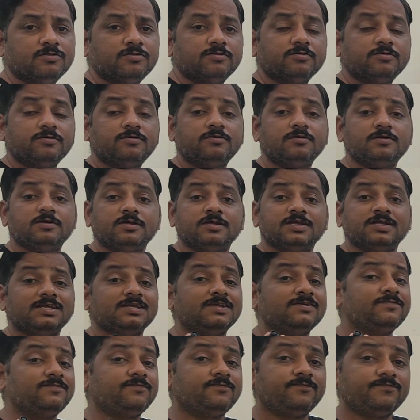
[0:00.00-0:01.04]
So
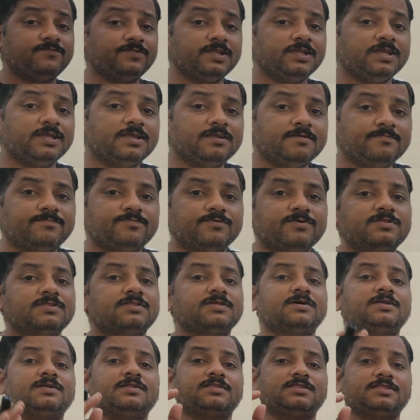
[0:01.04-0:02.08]
if the inputs
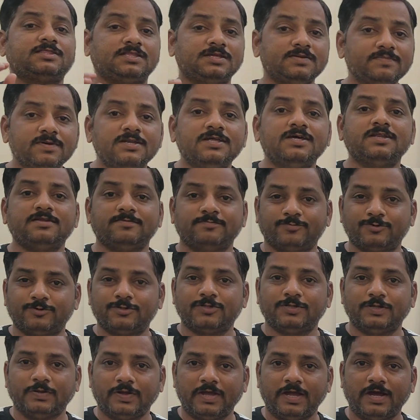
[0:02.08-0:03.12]
are similar
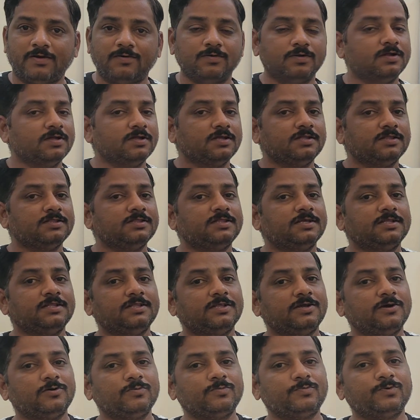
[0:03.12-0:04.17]
inputs we have, then
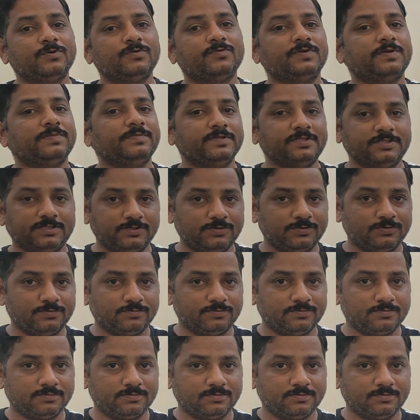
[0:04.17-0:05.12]
the output will be 0.